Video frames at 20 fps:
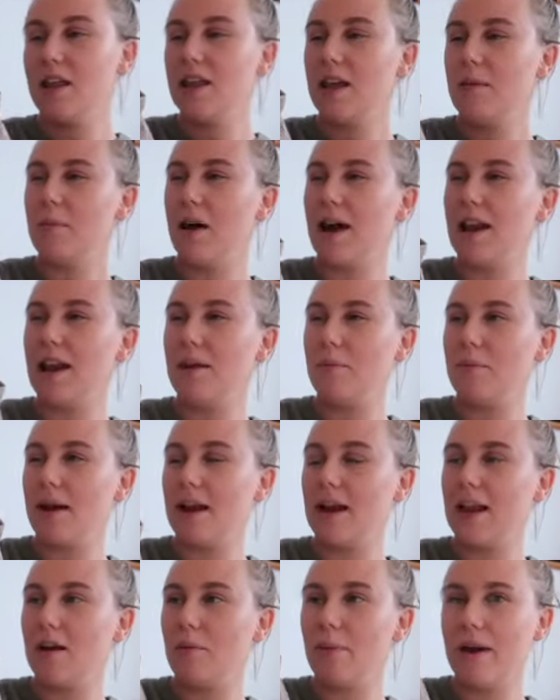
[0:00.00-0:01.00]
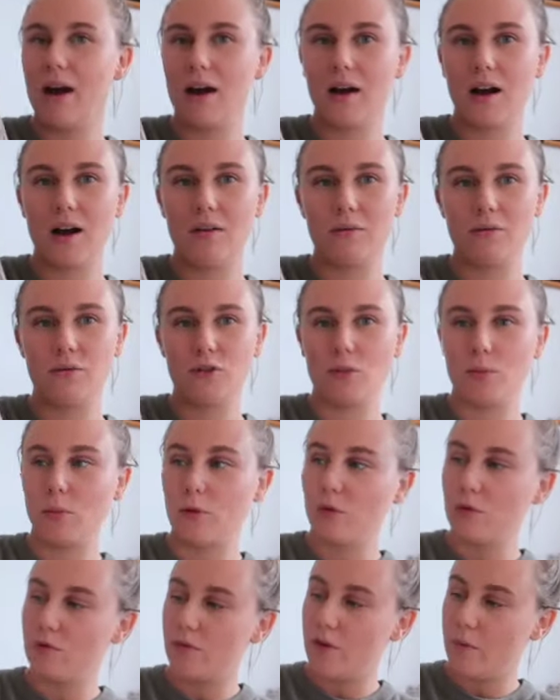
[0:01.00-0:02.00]
they might be a little bit
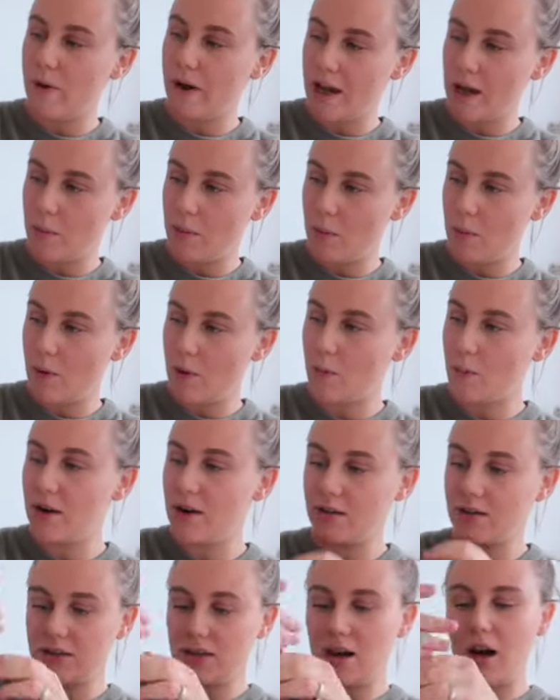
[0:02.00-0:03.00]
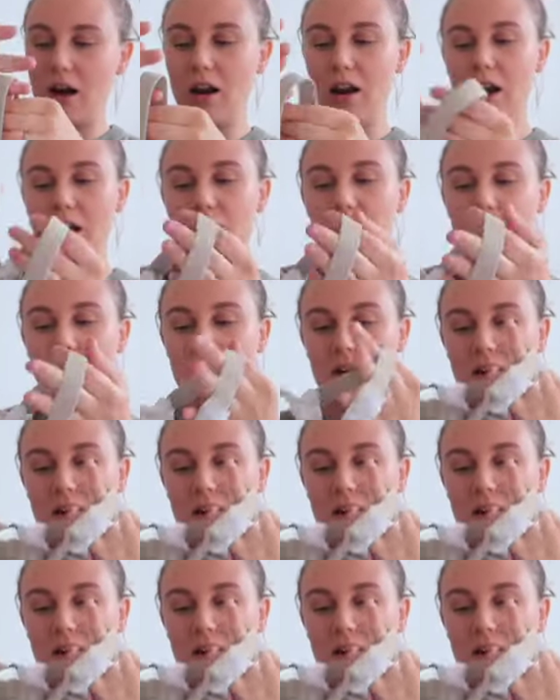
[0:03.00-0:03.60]
uncomfortable for baby. But whereas Arlo,